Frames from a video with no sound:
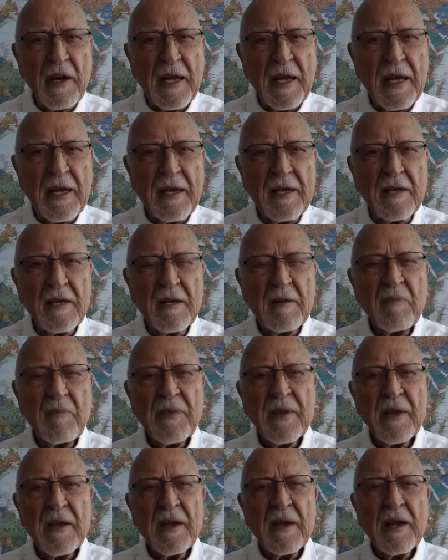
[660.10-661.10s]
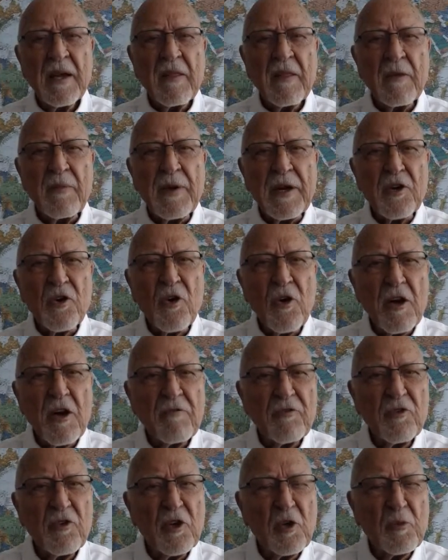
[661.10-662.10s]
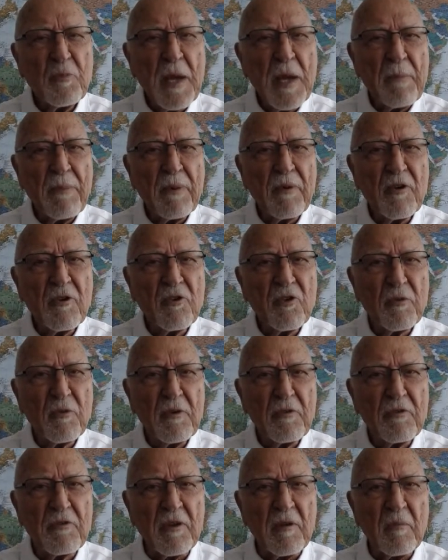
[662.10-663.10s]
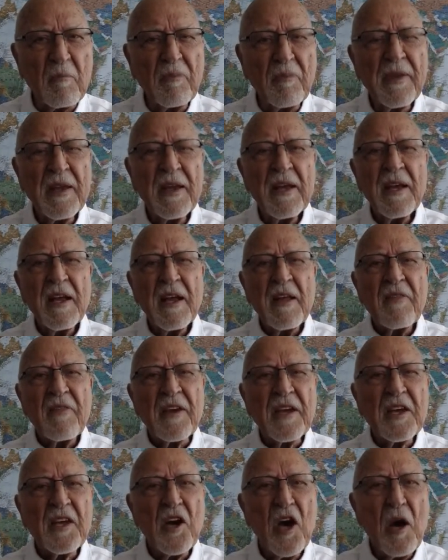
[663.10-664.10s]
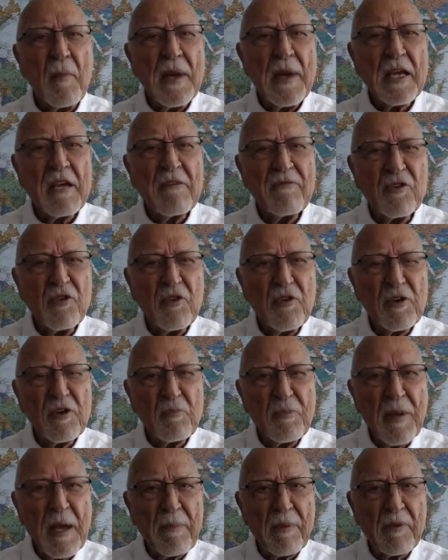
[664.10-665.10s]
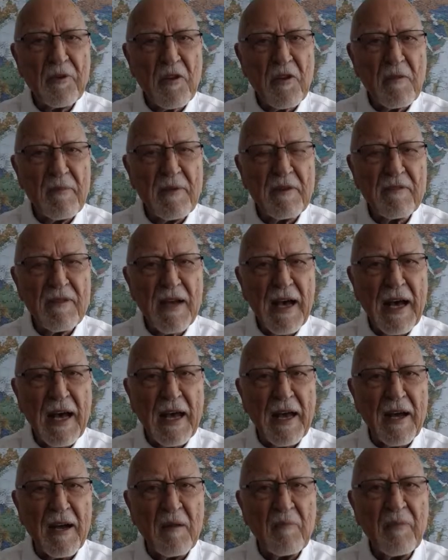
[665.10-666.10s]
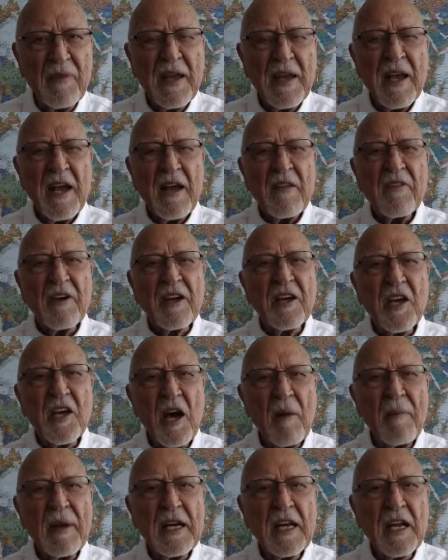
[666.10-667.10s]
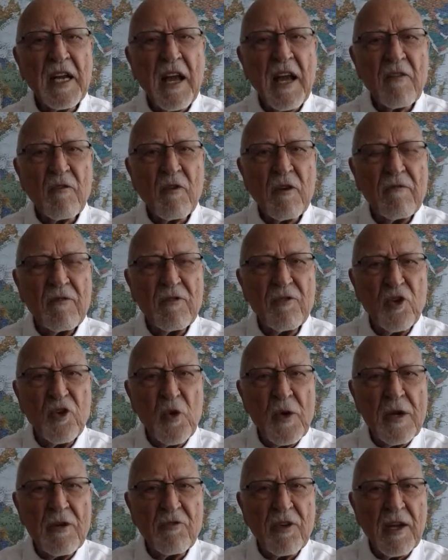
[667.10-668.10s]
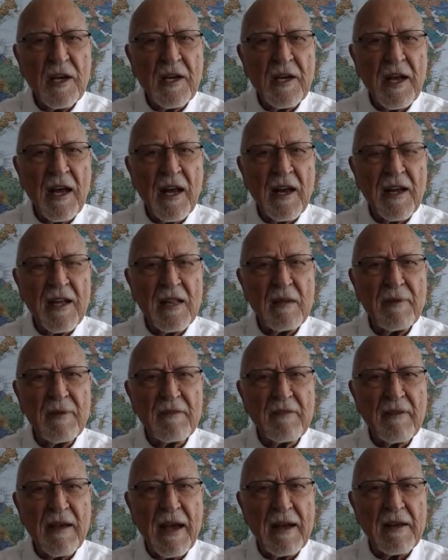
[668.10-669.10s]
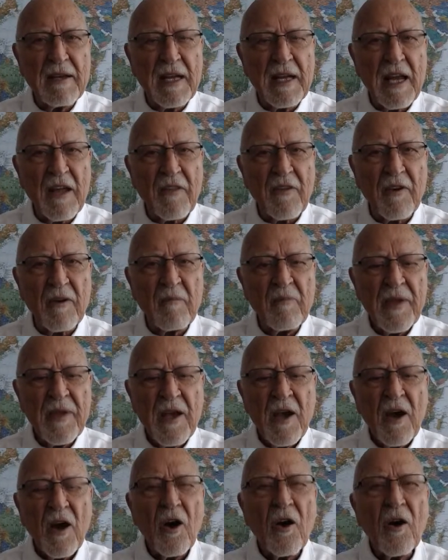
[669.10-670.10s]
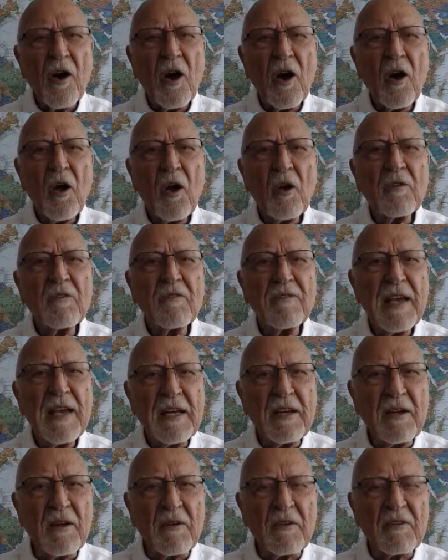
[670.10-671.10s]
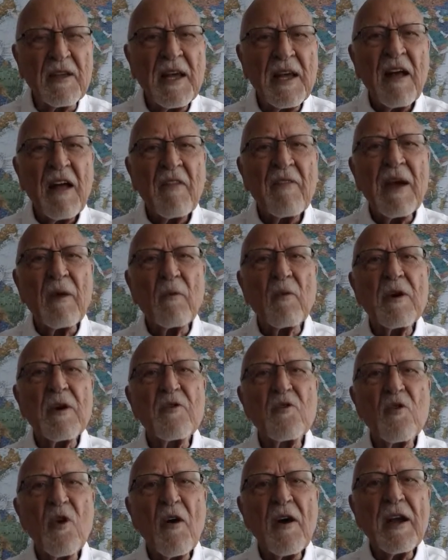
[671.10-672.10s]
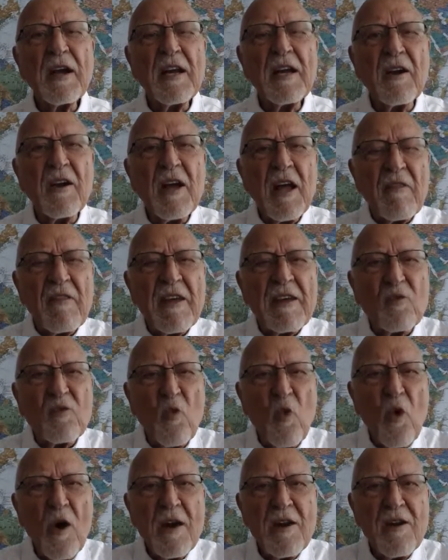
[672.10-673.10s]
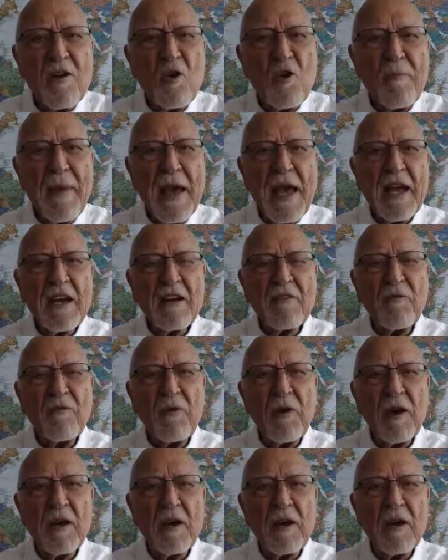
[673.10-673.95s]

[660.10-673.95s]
land, the return of Jewish people to Jerusalem, the coming of Jewish people to the Messiah, the coming together of Jew and Gentile in the Messiah together, are all signals that we're drawing near this one new man of